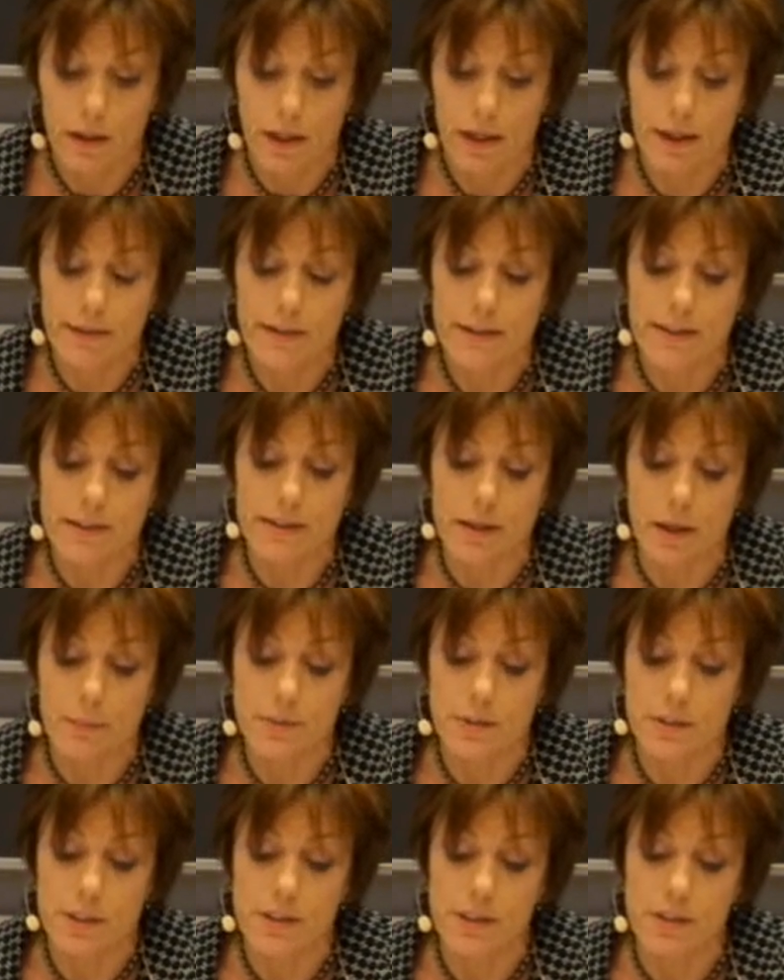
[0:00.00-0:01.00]
in the
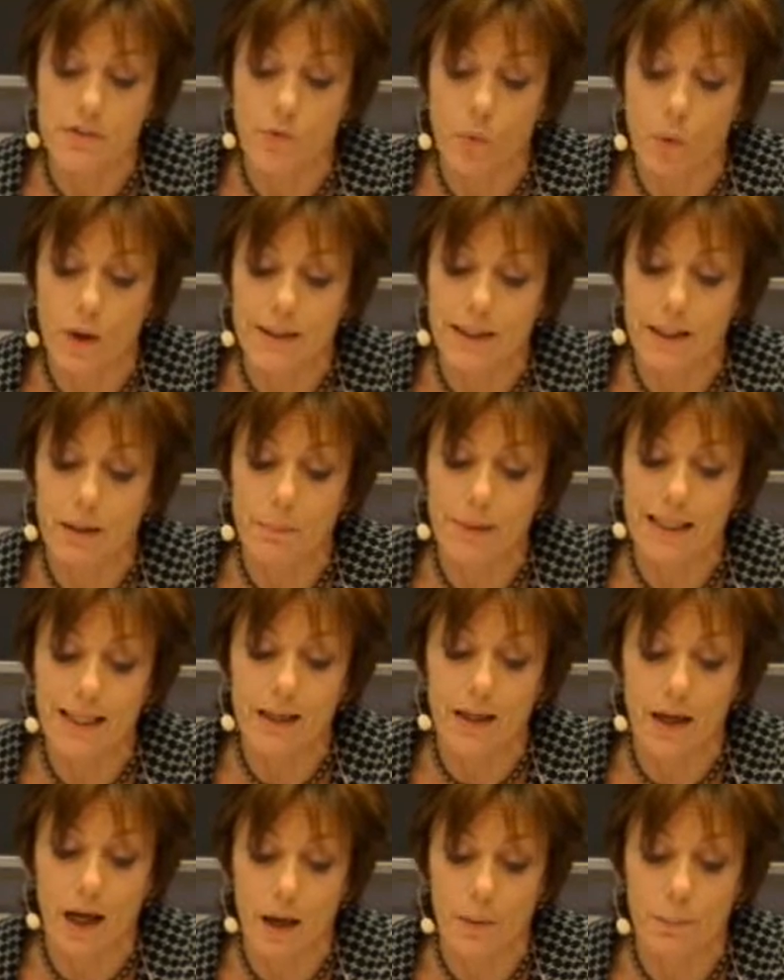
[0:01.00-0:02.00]
substance of what can be
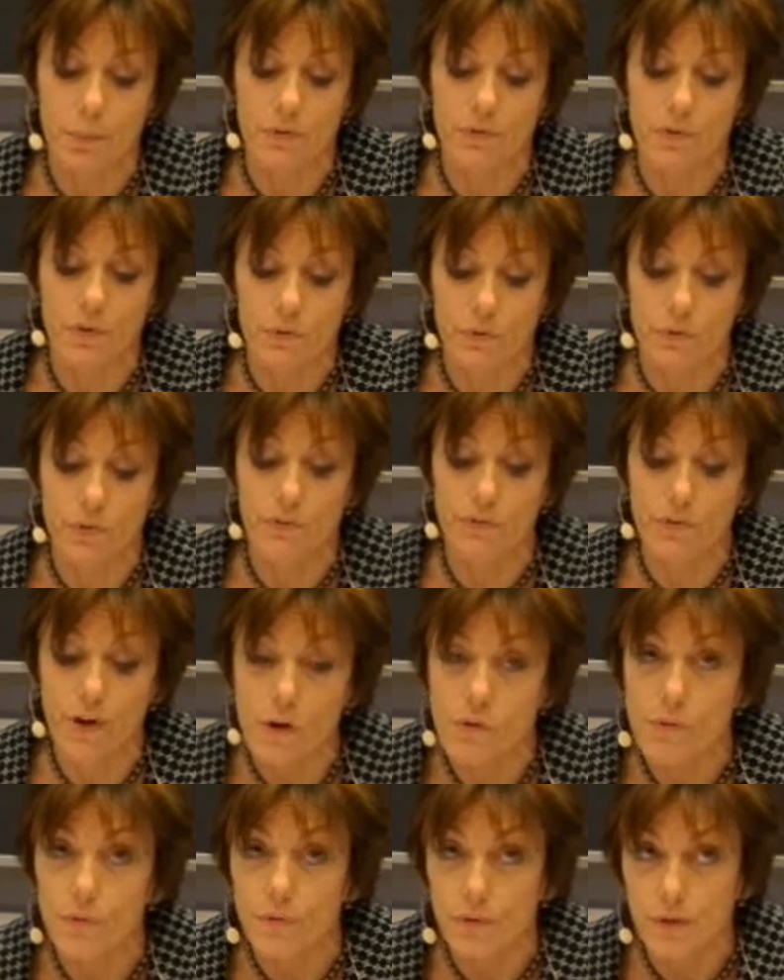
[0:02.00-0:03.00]
accomplished through the
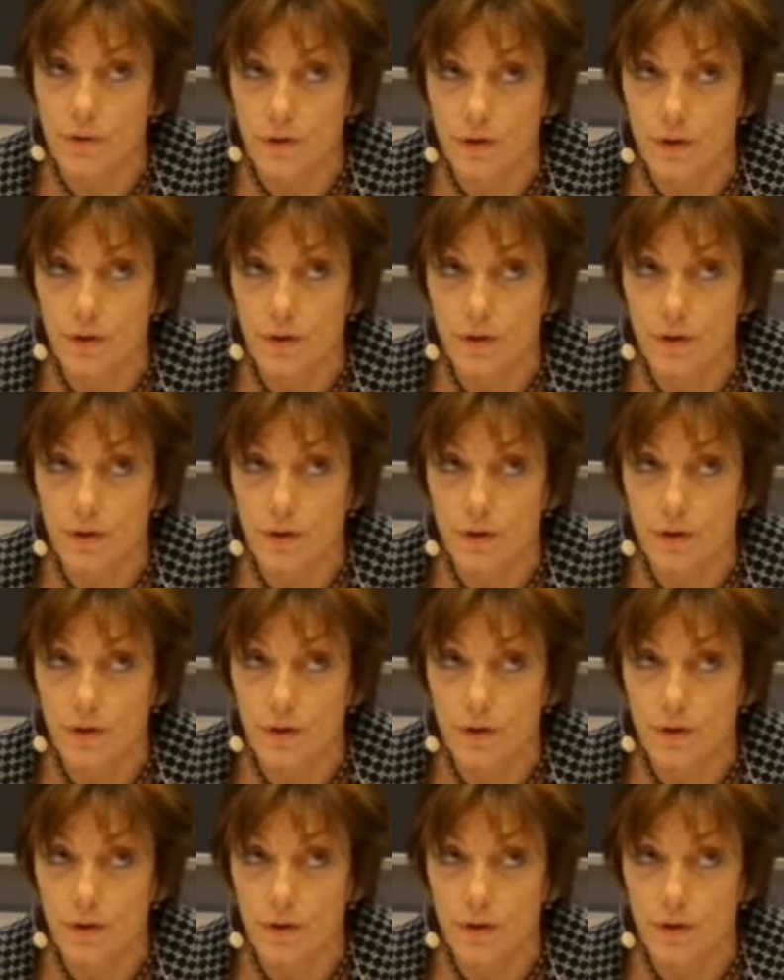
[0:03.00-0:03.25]
vote.